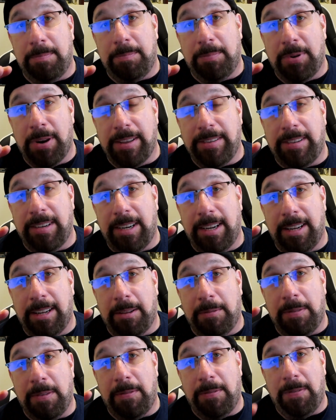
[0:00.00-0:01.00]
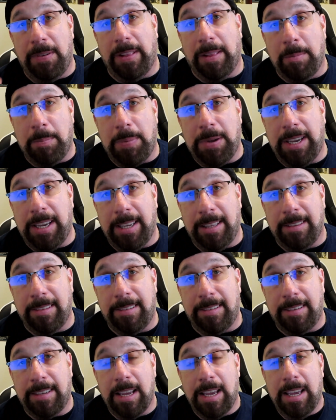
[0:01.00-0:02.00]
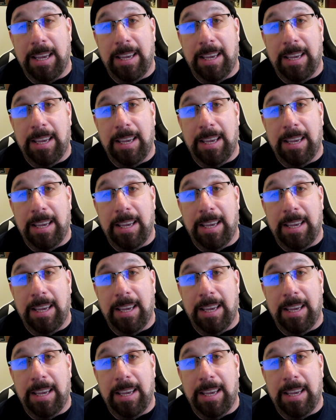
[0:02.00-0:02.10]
President of the Philippines